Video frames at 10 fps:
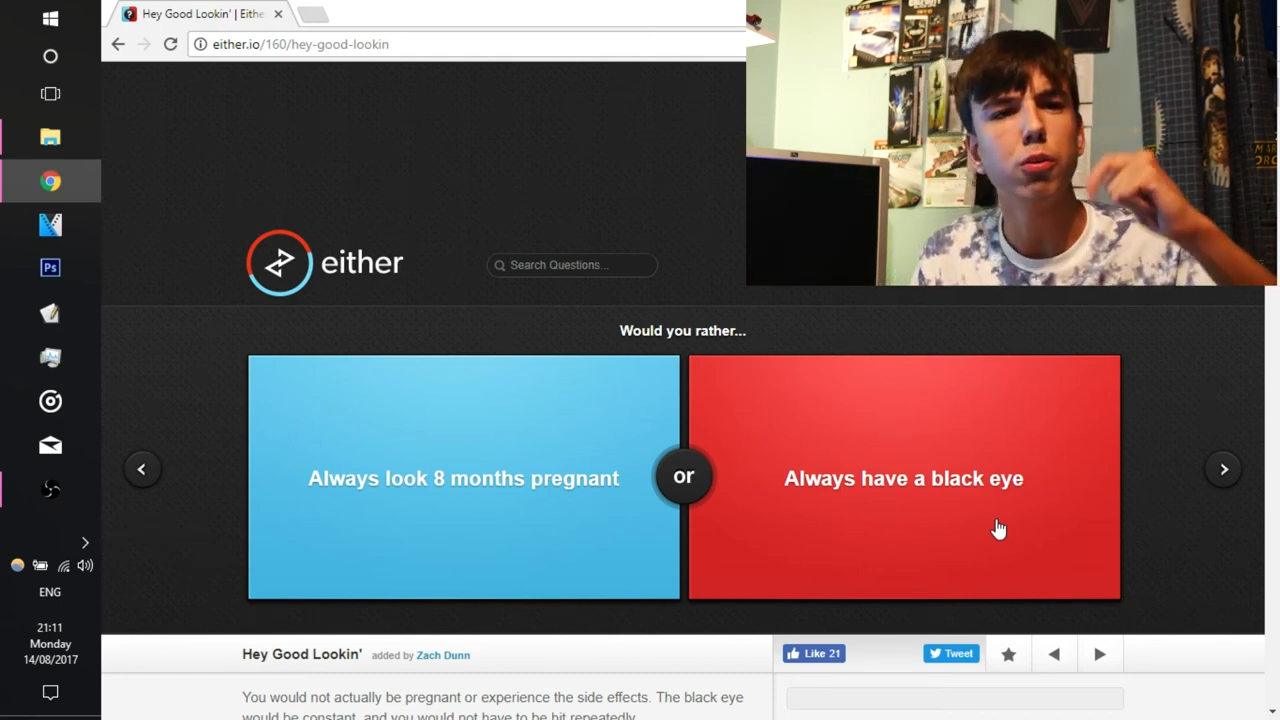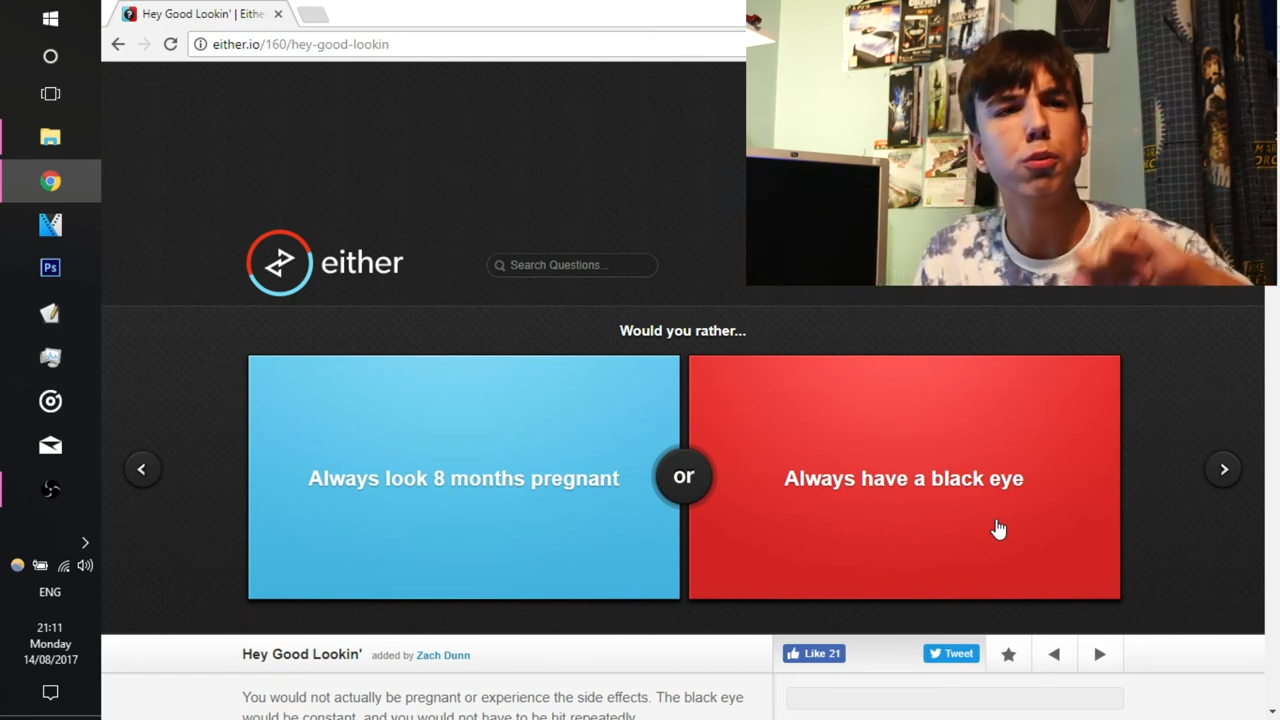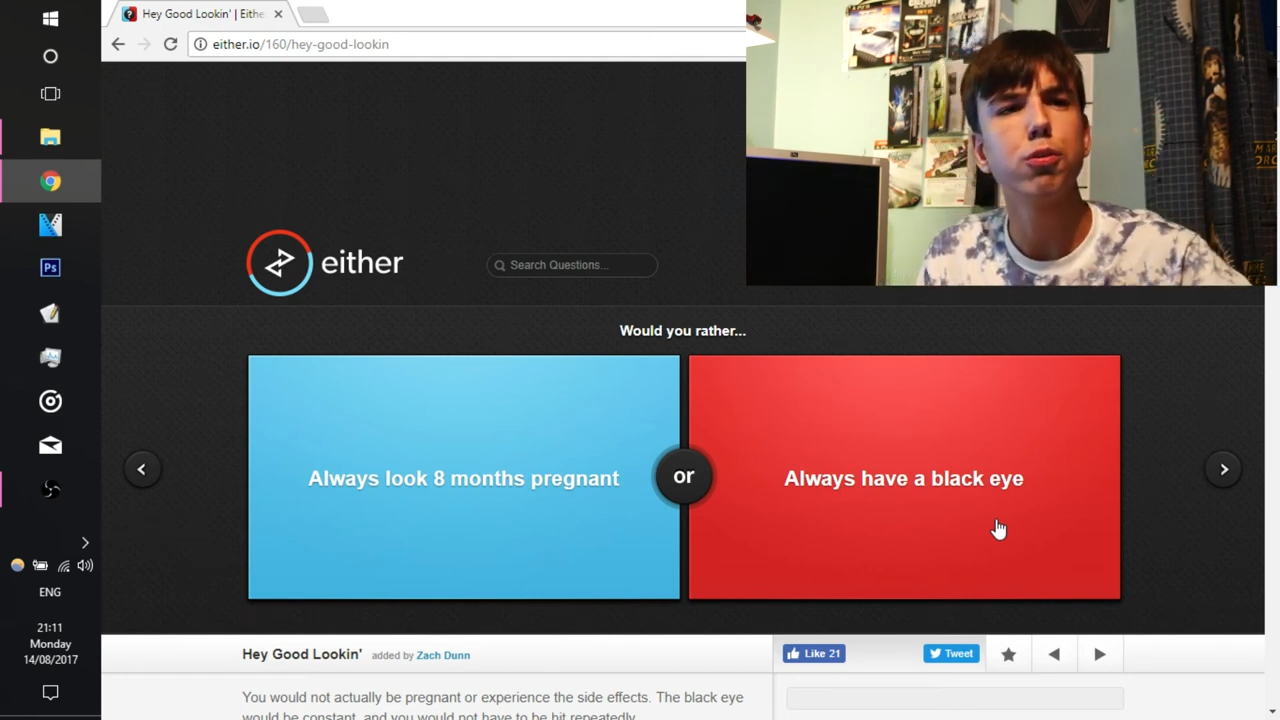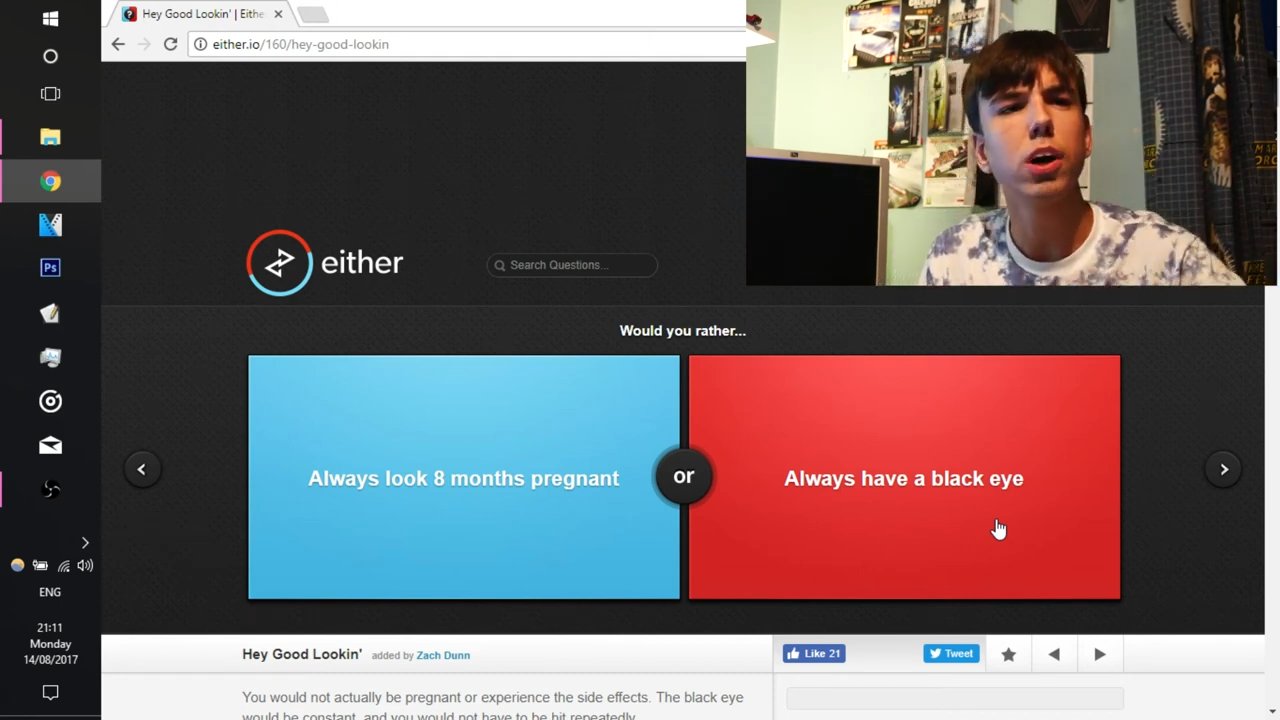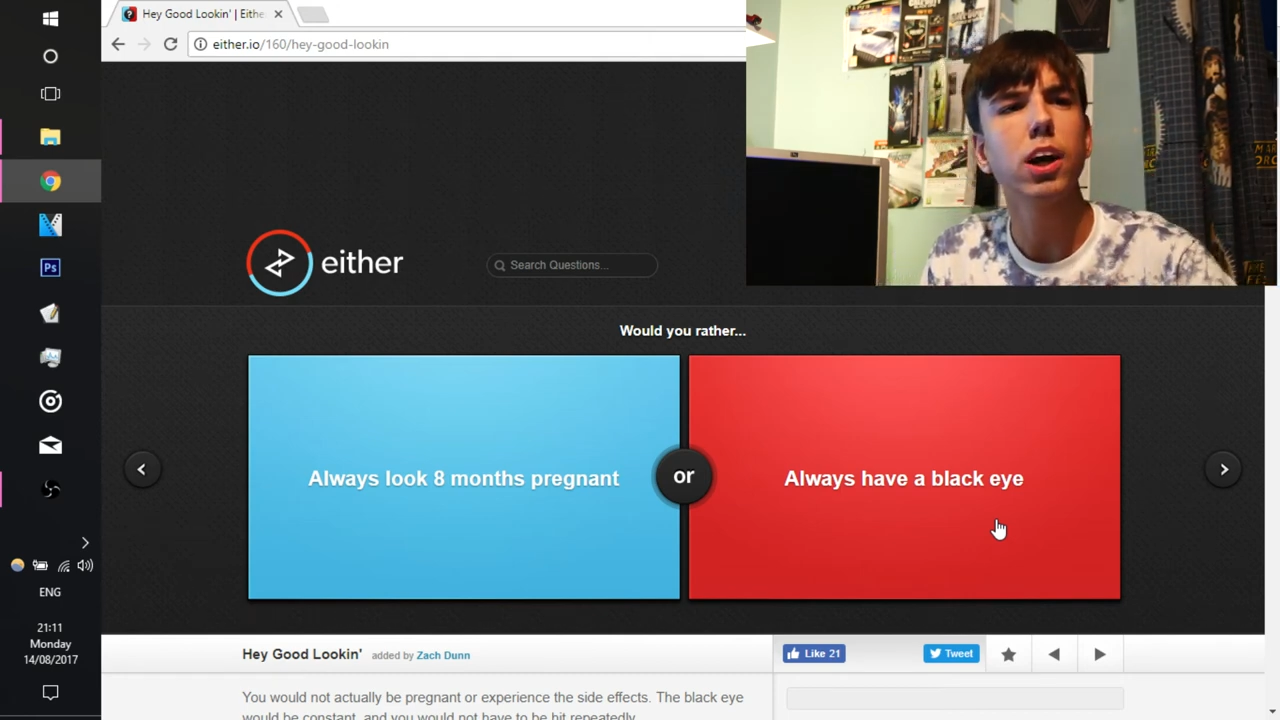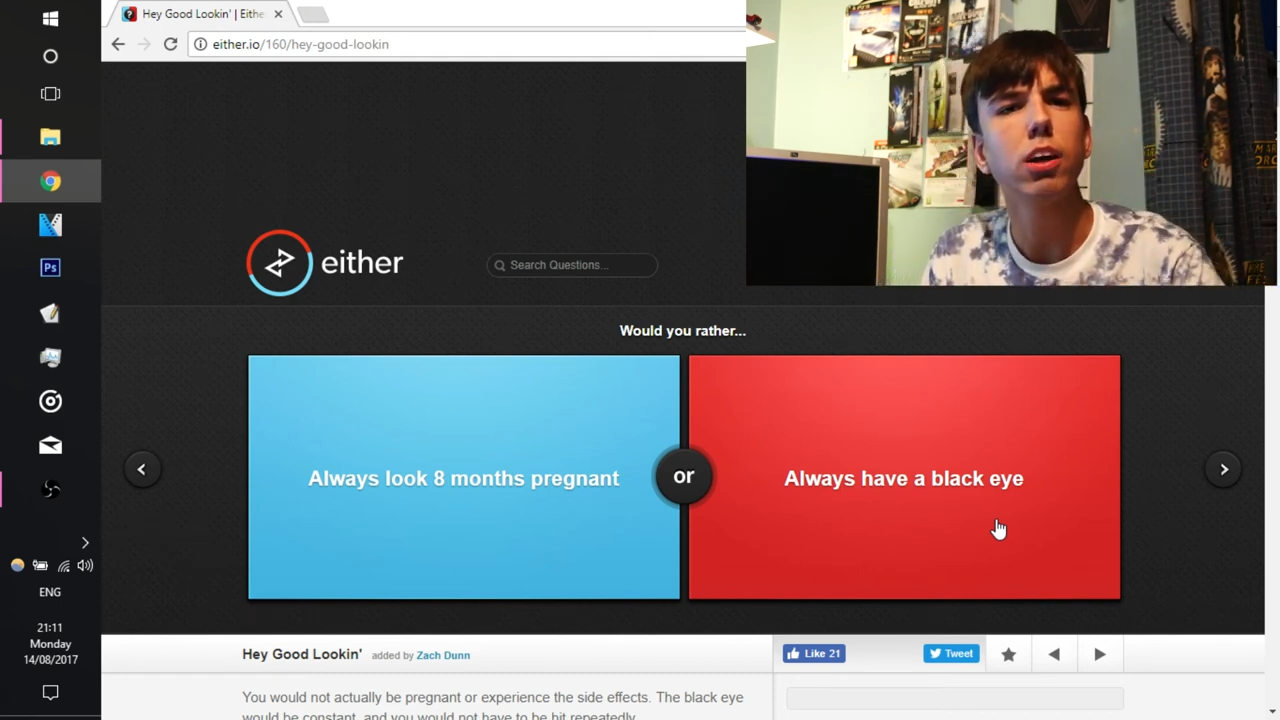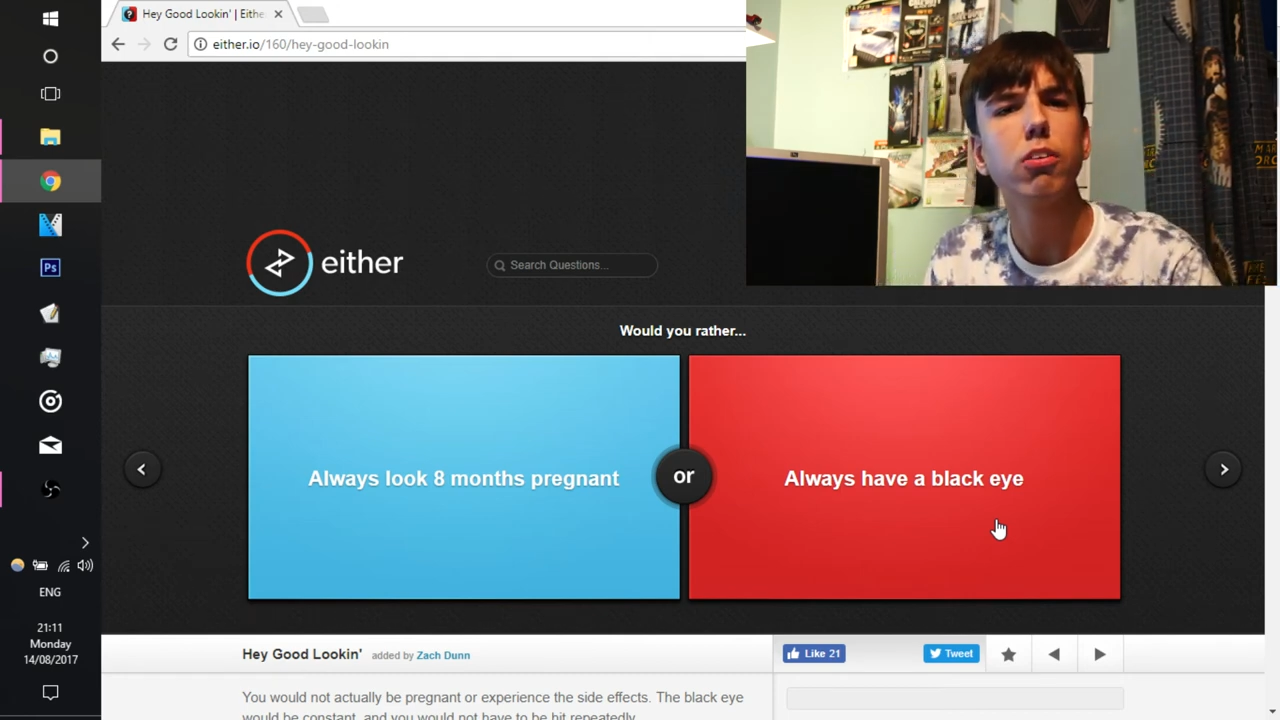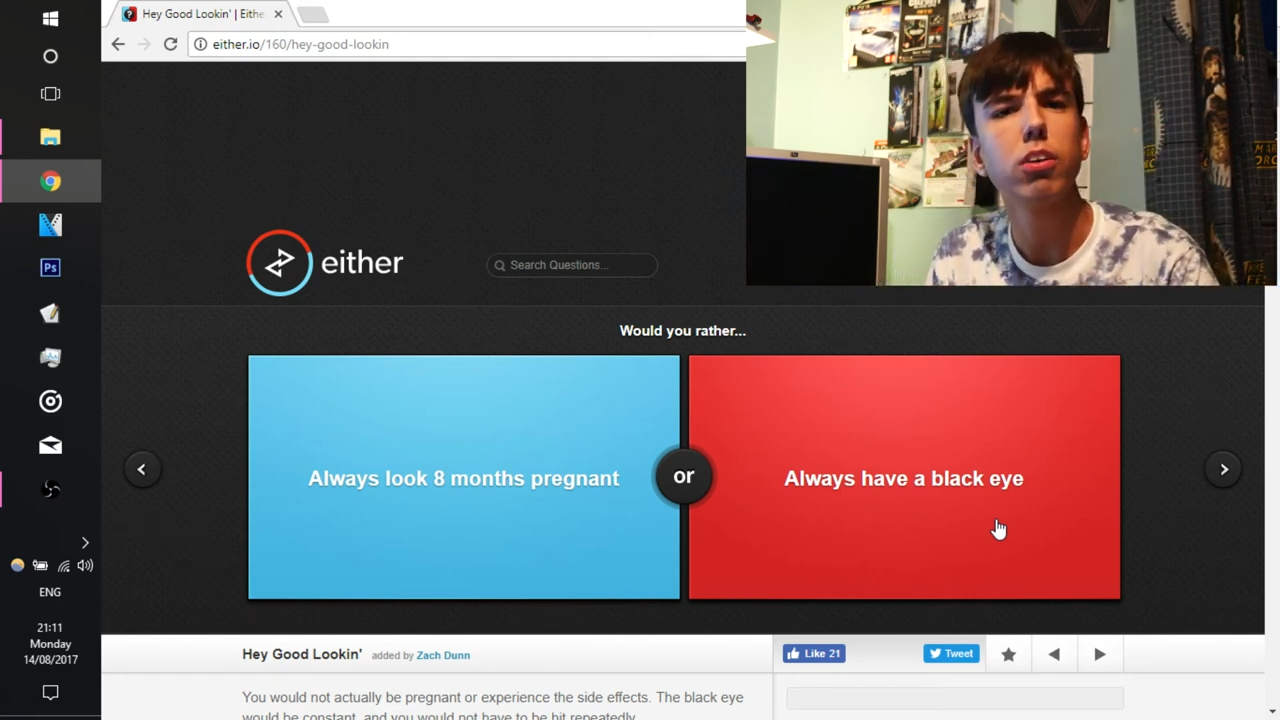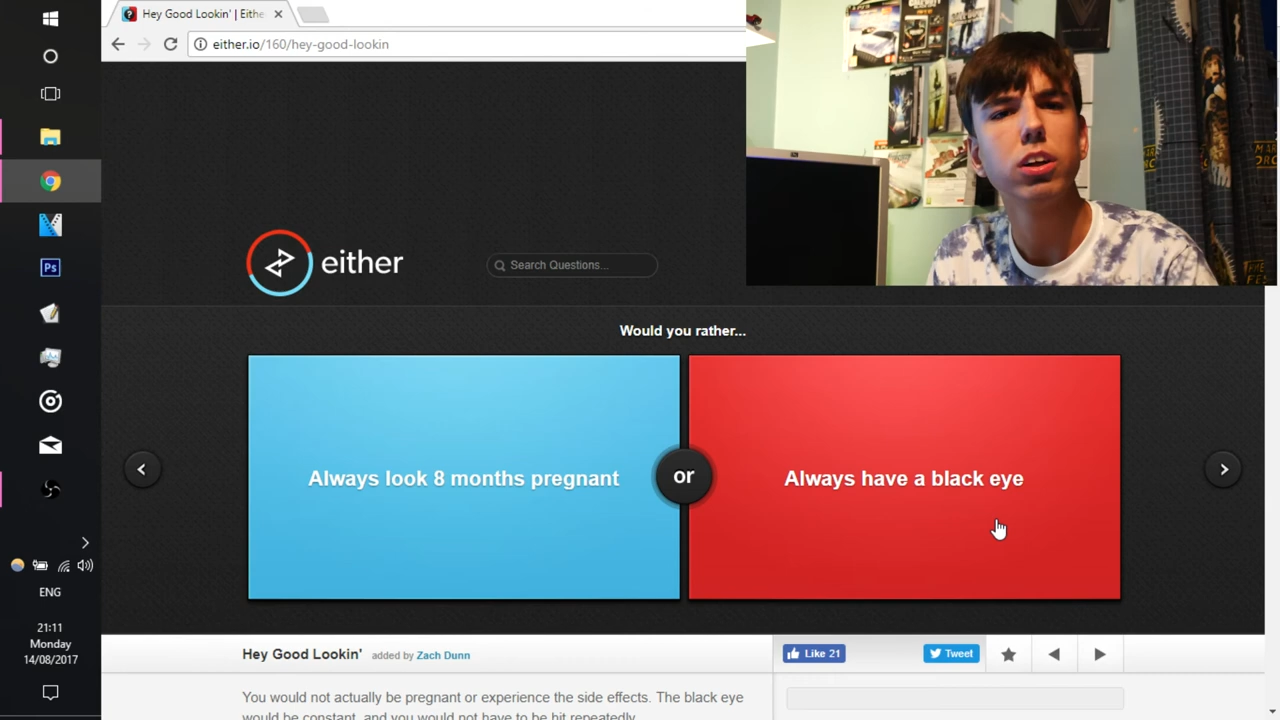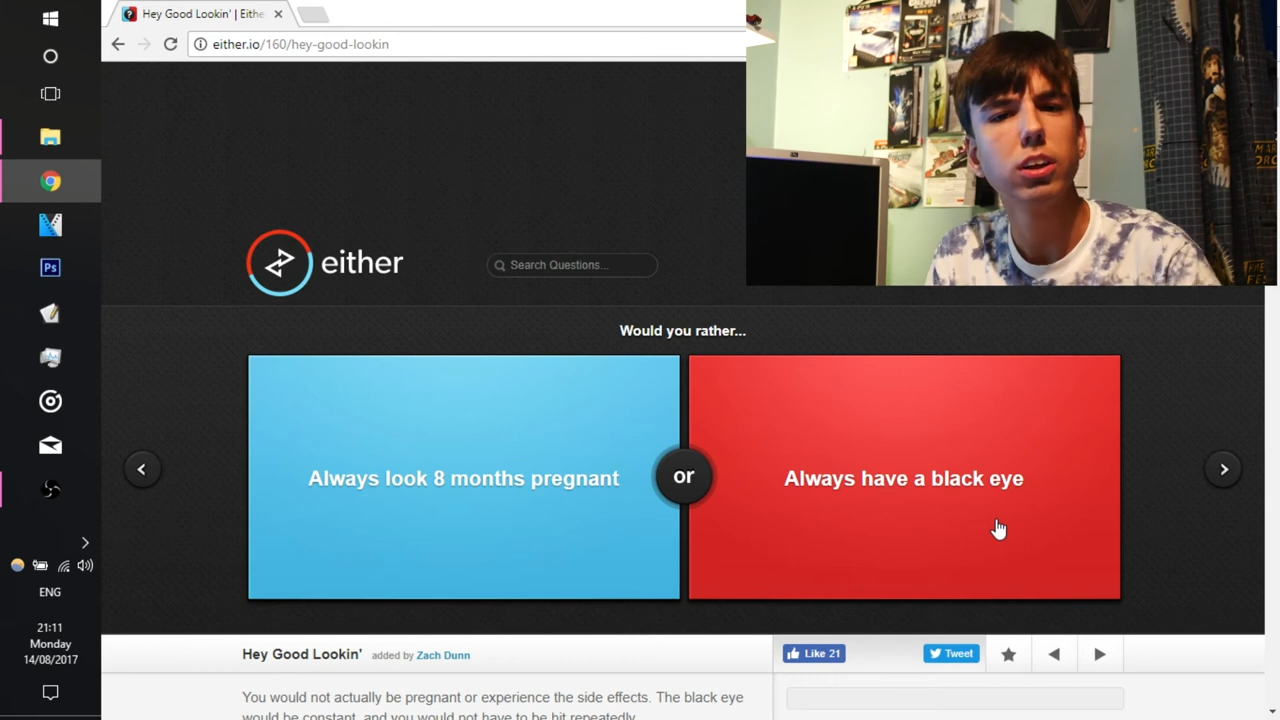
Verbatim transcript: a fight.